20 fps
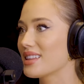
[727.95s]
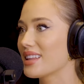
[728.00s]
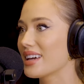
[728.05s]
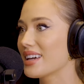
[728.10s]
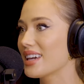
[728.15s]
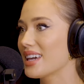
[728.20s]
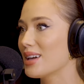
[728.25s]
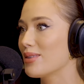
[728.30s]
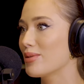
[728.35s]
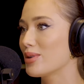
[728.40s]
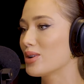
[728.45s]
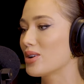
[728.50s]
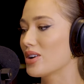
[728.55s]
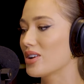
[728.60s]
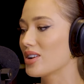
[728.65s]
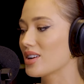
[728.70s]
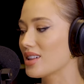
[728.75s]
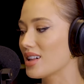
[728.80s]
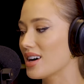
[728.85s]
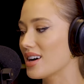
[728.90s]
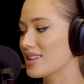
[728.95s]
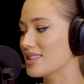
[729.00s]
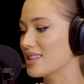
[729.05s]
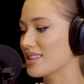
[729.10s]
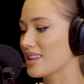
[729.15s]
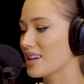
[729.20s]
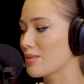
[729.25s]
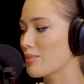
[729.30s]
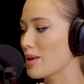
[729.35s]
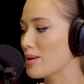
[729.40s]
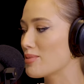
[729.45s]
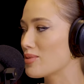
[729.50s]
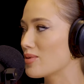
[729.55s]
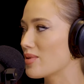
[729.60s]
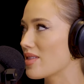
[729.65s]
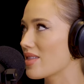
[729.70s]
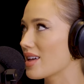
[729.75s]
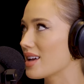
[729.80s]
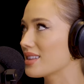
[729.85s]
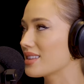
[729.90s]
Like, he would go to class and like people
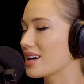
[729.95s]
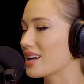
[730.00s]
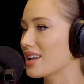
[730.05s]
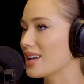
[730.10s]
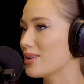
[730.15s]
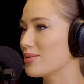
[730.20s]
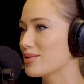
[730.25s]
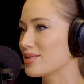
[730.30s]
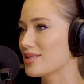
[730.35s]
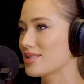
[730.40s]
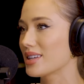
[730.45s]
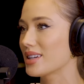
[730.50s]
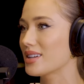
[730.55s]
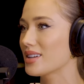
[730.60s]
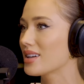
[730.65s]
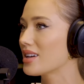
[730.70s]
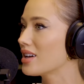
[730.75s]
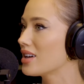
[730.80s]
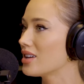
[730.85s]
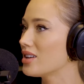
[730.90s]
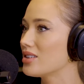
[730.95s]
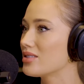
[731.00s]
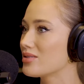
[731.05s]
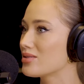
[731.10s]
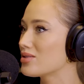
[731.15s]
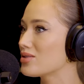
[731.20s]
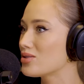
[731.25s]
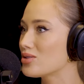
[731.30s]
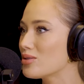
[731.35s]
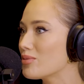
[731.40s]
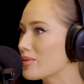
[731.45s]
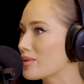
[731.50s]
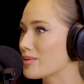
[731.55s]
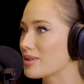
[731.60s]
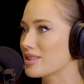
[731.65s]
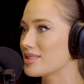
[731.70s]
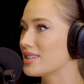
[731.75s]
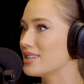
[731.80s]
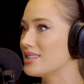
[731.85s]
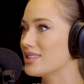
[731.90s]
would think that he was like, you know, stupid
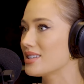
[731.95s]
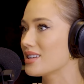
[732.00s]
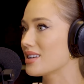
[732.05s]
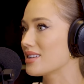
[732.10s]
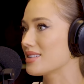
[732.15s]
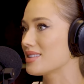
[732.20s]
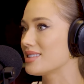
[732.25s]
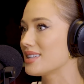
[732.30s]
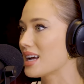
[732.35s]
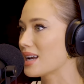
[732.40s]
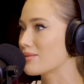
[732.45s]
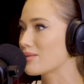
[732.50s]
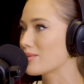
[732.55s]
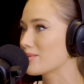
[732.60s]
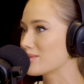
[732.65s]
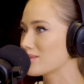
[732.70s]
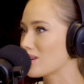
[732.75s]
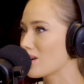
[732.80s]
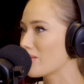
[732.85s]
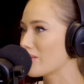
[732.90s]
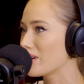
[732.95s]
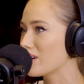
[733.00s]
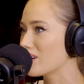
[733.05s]
because he didn't understand what was going